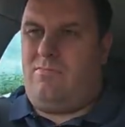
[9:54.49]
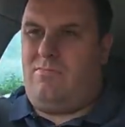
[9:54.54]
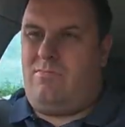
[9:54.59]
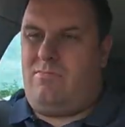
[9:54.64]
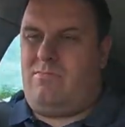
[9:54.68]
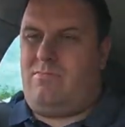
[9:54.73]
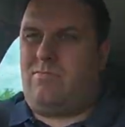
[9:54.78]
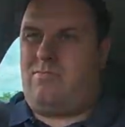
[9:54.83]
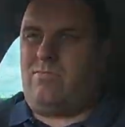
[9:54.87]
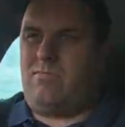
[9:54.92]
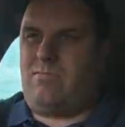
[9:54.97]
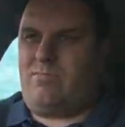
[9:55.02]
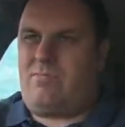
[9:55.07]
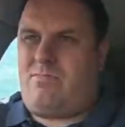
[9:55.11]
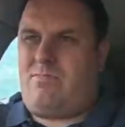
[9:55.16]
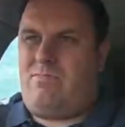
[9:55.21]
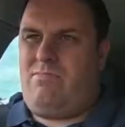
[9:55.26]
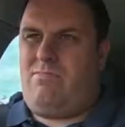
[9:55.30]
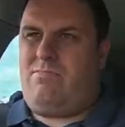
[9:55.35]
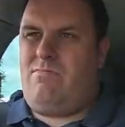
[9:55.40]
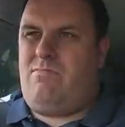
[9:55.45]

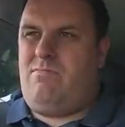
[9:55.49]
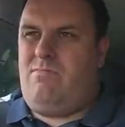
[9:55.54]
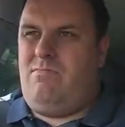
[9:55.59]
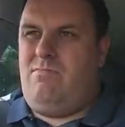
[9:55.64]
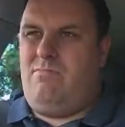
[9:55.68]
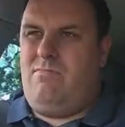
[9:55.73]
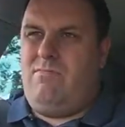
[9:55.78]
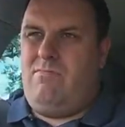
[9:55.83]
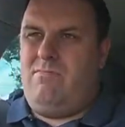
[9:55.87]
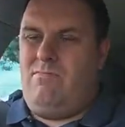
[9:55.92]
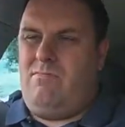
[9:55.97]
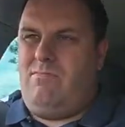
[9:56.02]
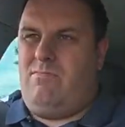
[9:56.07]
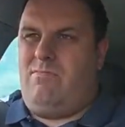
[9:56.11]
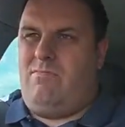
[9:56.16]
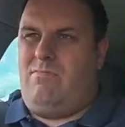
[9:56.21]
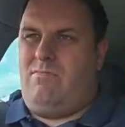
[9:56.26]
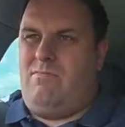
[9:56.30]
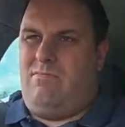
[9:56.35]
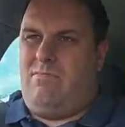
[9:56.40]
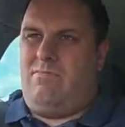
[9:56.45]

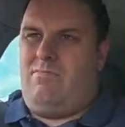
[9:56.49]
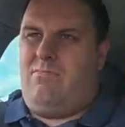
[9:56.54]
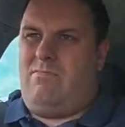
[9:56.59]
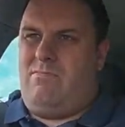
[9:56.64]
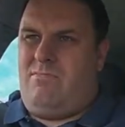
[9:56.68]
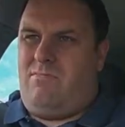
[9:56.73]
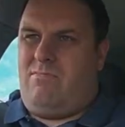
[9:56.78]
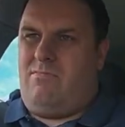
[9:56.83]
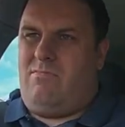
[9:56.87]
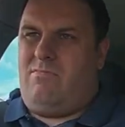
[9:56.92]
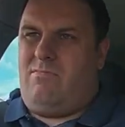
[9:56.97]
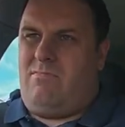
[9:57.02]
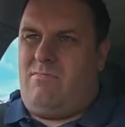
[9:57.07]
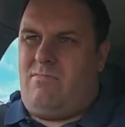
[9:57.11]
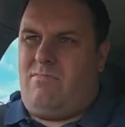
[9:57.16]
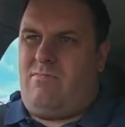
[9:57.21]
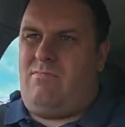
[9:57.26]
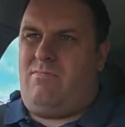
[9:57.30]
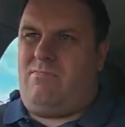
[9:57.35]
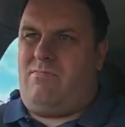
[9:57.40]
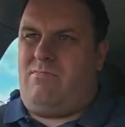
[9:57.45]

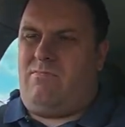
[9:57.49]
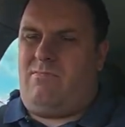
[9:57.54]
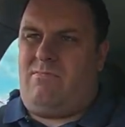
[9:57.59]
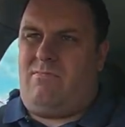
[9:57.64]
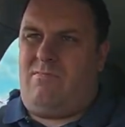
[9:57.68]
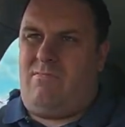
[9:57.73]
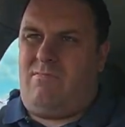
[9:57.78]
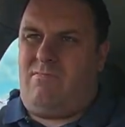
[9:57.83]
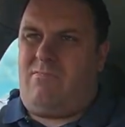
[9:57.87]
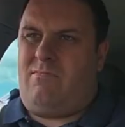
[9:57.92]
[no speech]